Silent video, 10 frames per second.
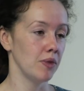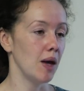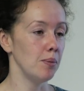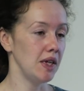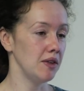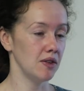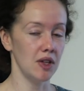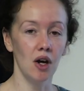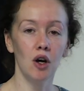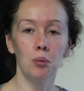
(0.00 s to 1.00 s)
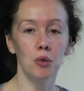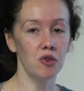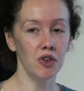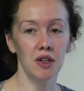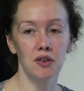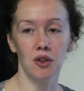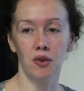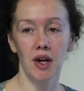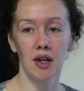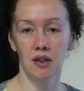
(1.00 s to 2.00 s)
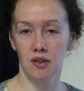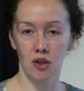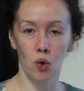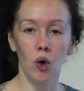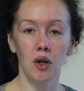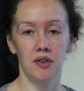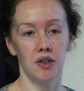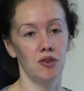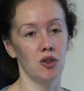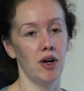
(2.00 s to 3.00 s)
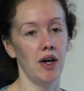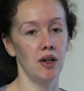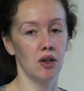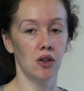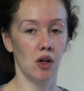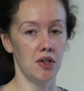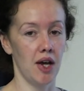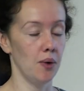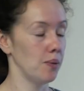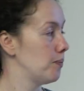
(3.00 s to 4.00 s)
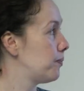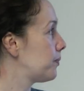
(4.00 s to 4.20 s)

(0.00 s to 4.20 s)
That means that they aren't moving into the grain, so the quality of the grain could go down.